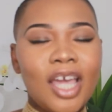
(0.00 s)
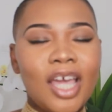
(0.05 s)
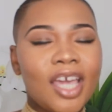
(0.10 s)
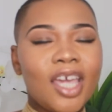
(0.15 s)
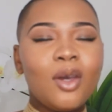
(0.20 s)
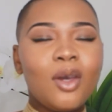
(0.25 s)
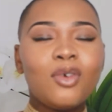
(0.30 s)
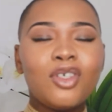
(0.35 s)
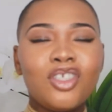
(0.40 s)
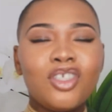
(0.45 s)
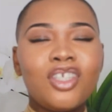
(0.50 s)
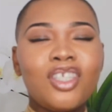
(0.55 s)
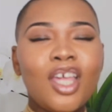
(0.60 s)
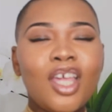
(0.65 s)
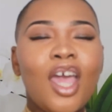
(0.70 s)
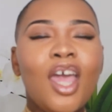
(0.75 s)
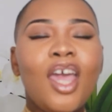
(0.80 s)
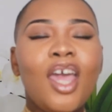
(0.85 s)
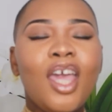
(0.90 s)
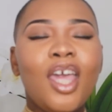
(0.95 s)
Like, it
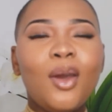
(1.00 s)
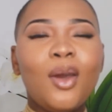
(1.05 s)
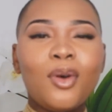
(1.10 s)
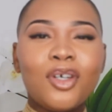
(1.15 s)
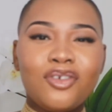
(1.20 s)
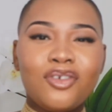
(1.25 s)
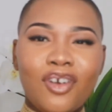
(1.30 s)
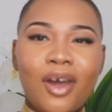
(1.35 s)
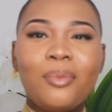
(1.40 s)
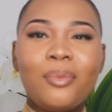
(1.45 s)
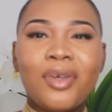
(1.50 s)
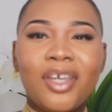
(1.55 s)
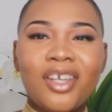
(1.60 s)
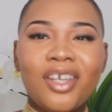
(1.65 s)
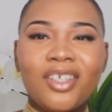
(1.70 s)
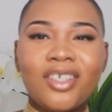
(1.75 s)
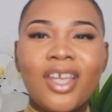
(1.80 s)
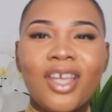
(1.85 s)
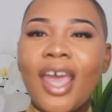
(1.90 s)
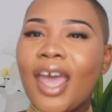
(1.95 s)
was
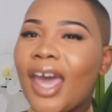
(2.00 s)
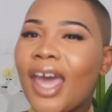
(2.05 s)
rubbish.